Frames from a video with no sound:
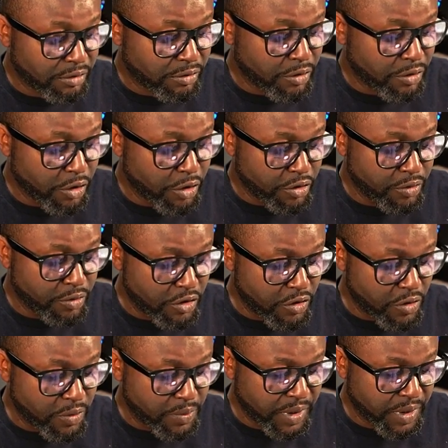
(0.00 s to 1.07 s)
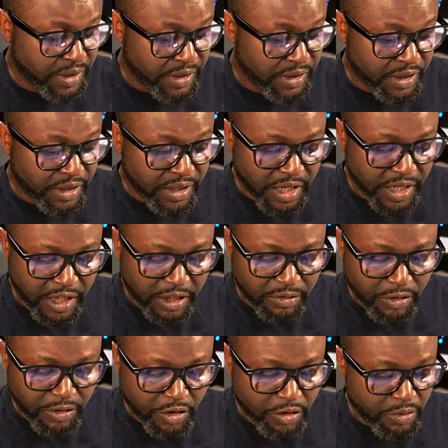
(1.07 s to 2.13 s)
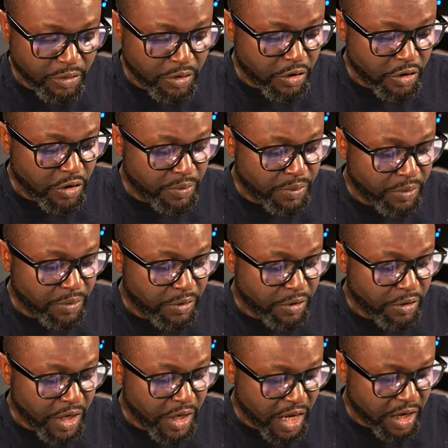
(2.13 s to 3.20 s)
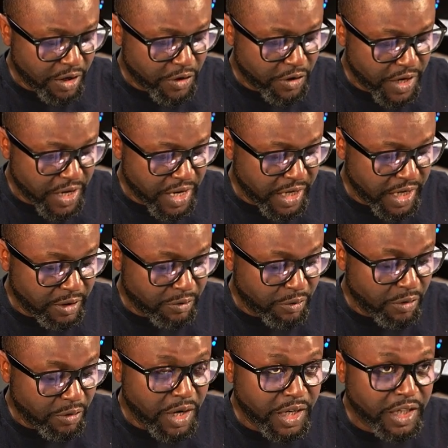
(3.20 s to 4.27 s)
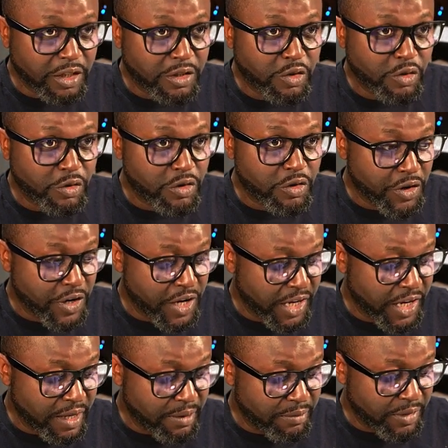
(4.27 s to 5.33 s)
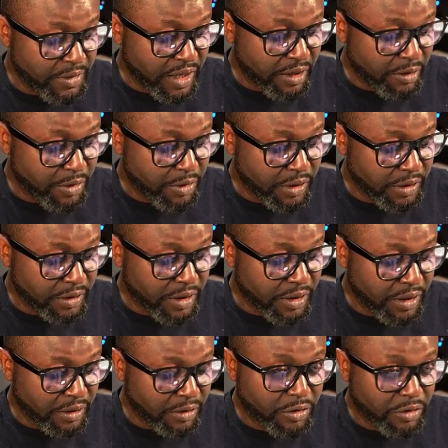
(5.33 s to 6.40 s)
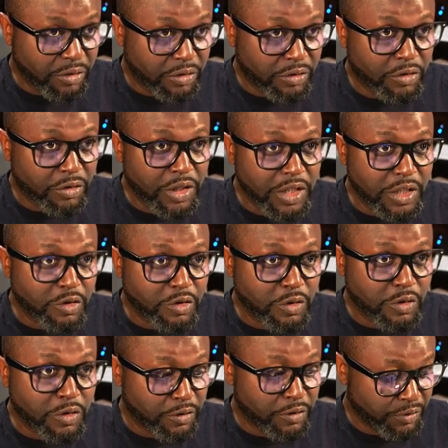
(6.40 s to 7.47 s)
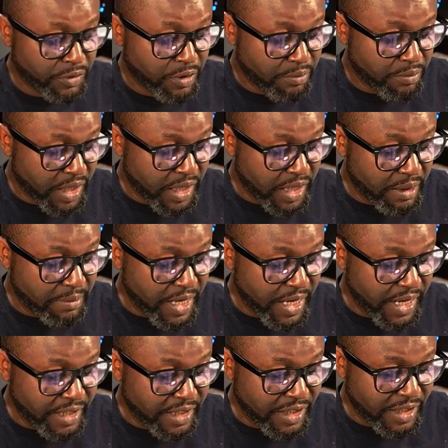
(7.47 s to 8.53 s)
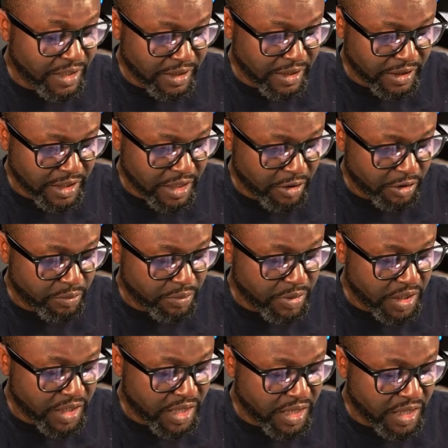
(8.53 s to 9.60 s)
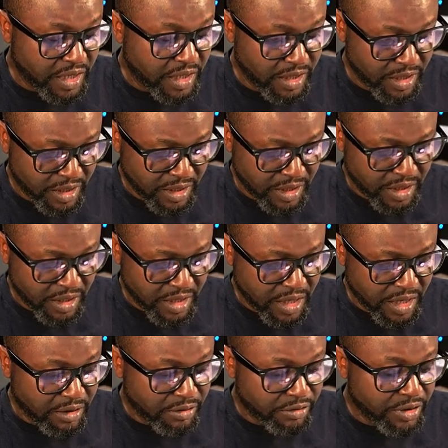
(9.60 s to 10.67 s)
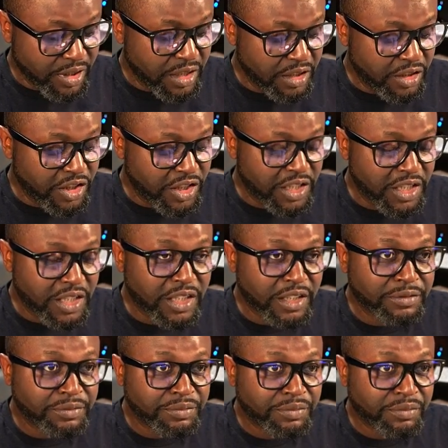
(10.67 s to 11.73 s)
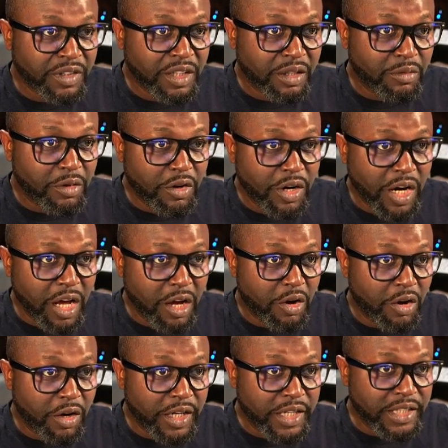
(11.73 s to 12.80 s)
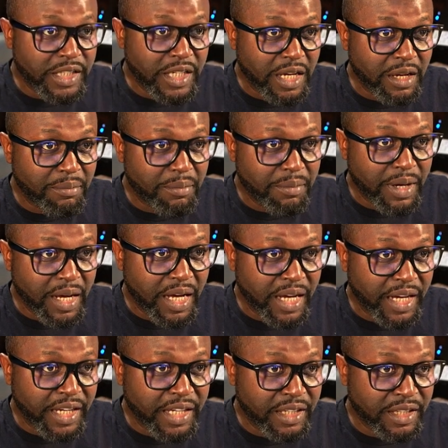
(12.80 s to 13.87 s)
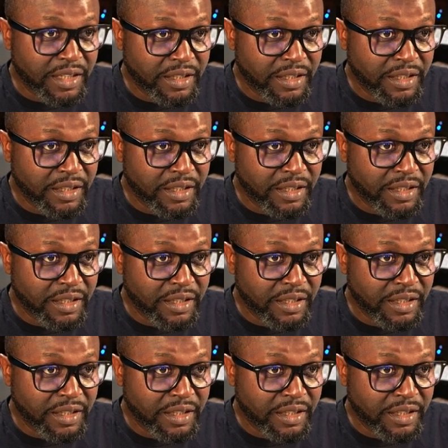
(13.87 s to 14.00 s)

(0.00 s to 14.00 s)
volume group. And the volume group we're gonna create, we wanted to create a 32 megabytes. That would be a VG, and we're gonna call it my